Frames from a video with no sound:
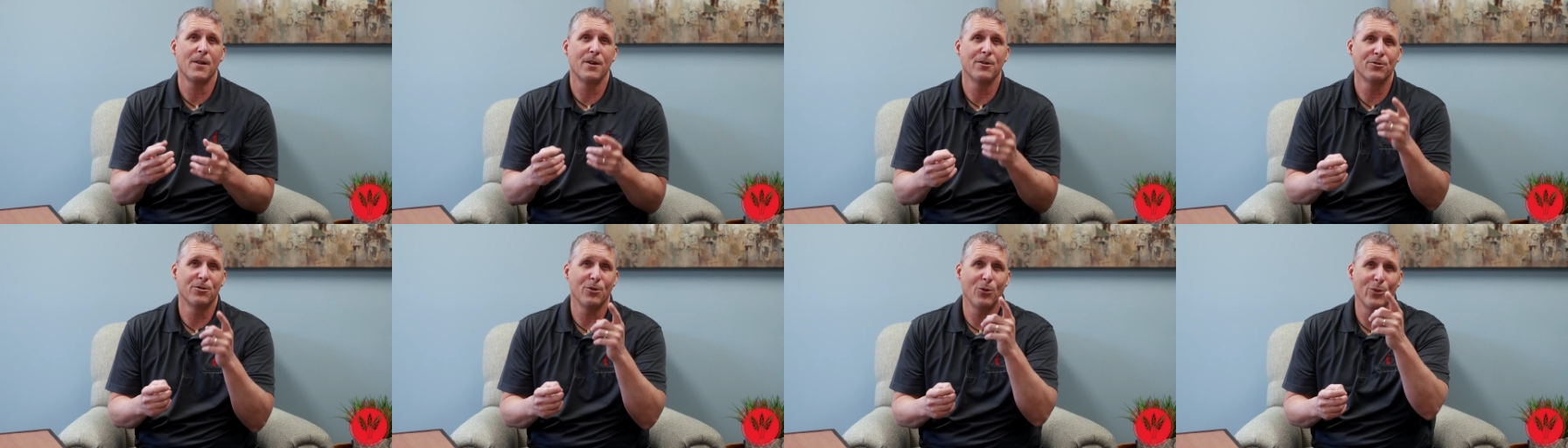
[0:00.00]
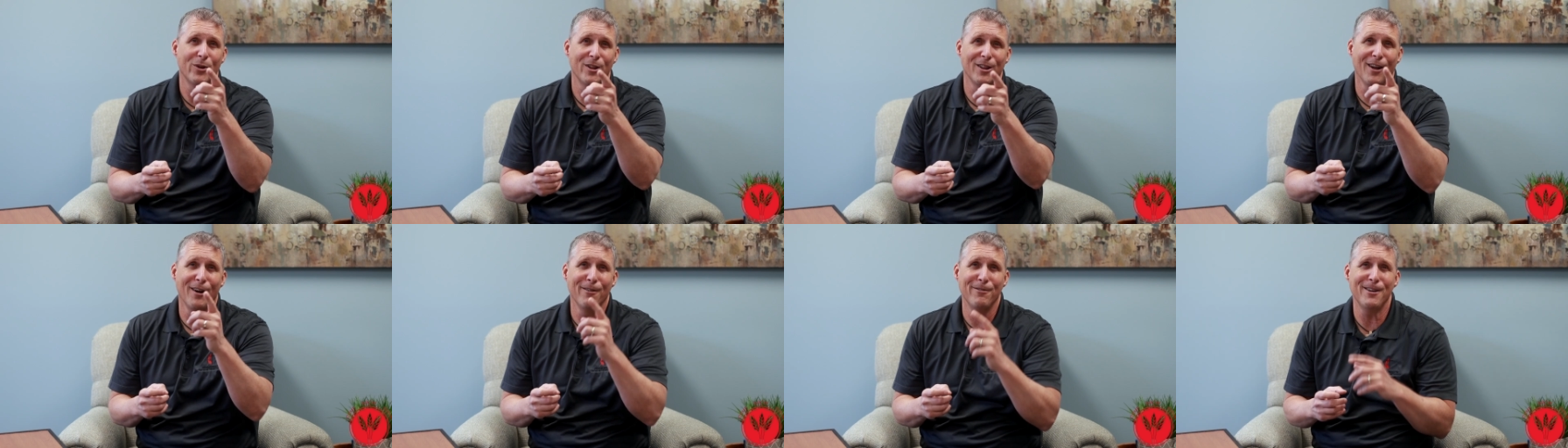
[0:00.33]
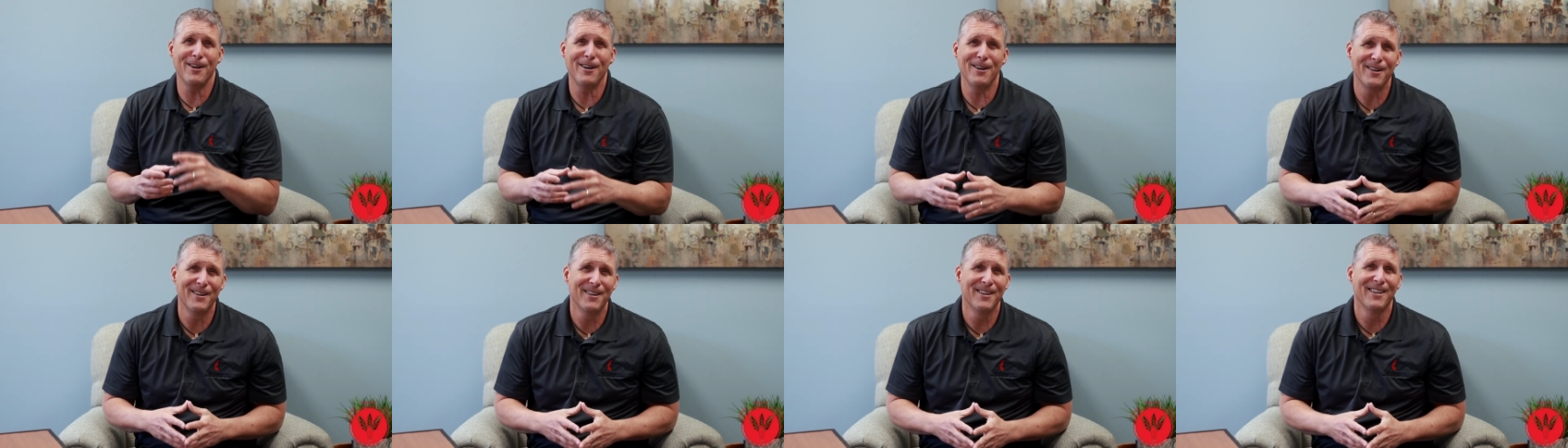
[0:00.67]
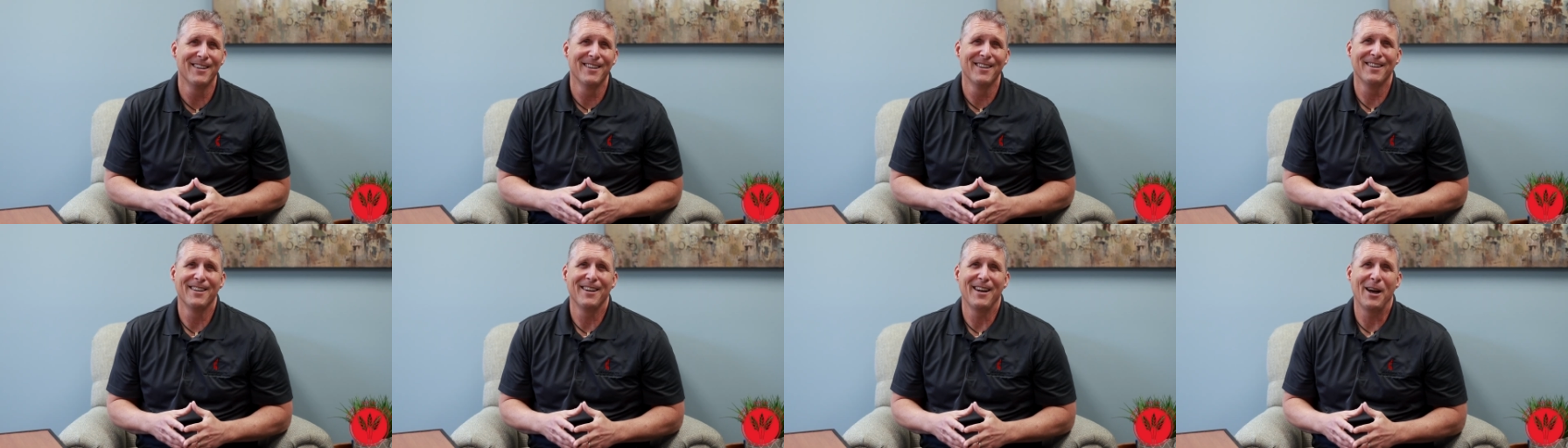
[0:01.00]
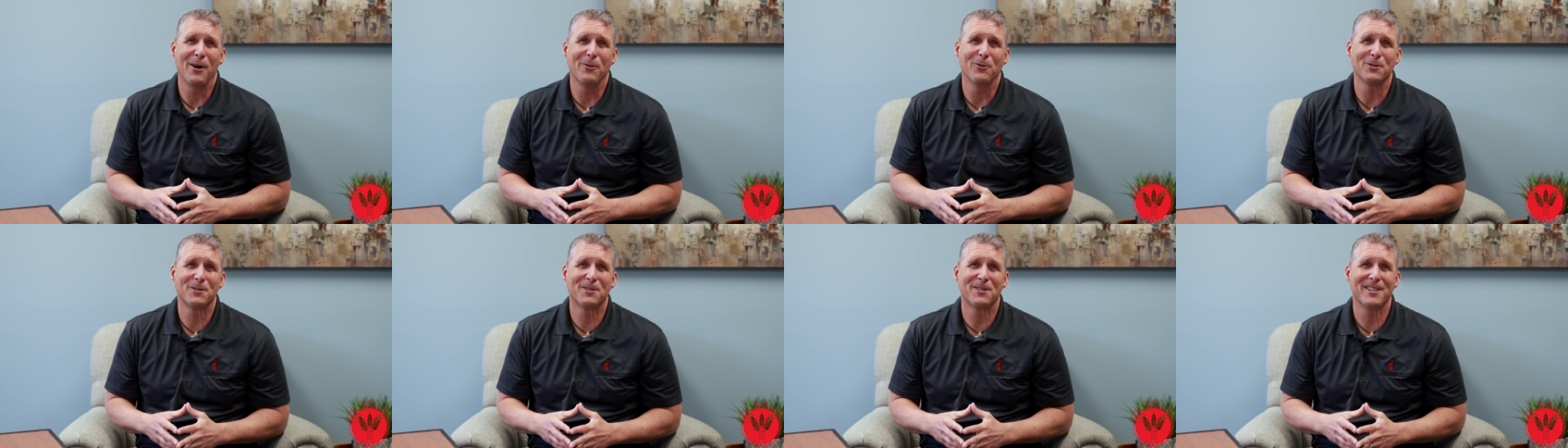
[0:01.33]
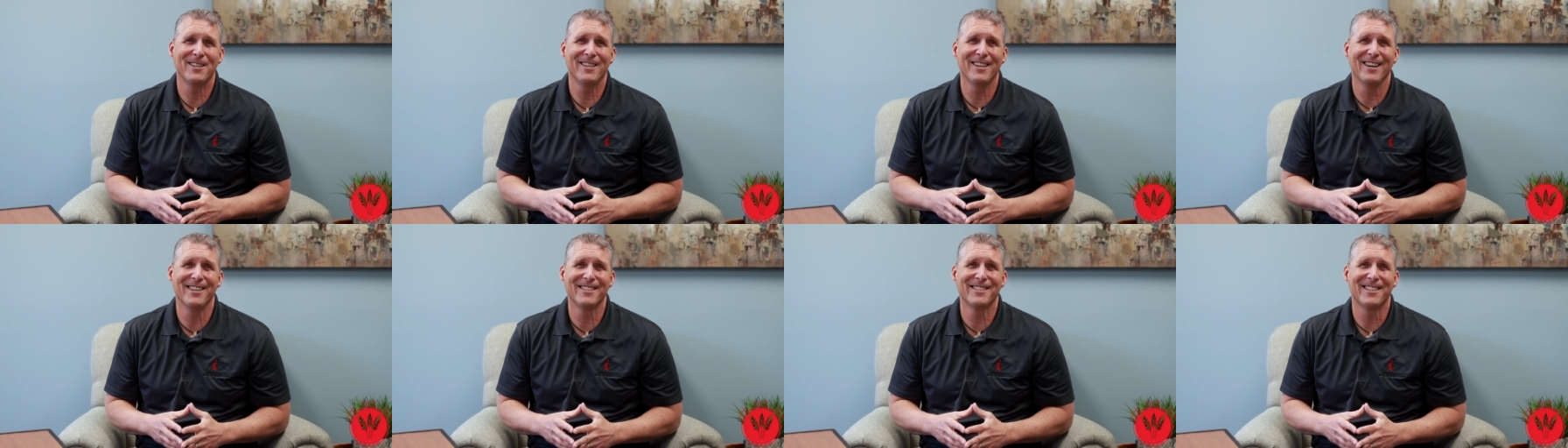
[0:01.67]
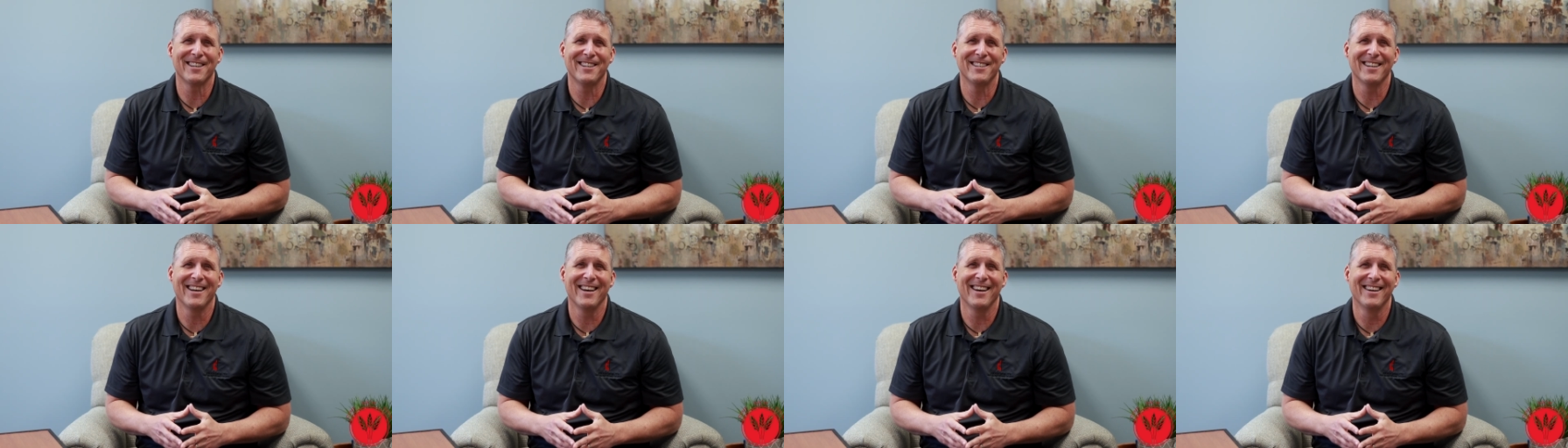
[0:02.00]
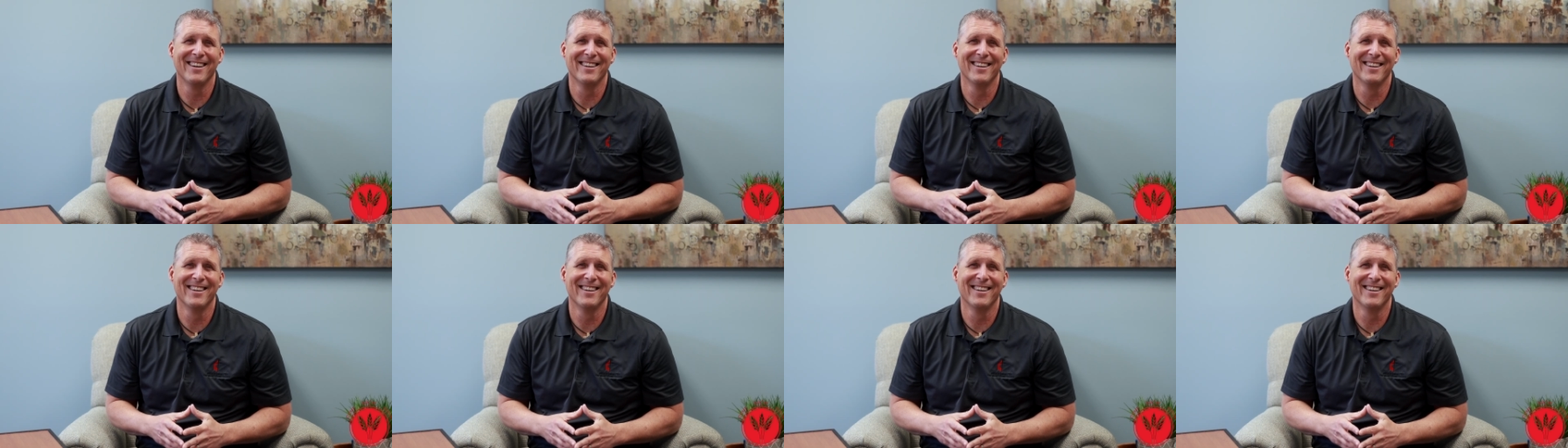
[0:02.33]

So we love you, and we'll see you on Sunday.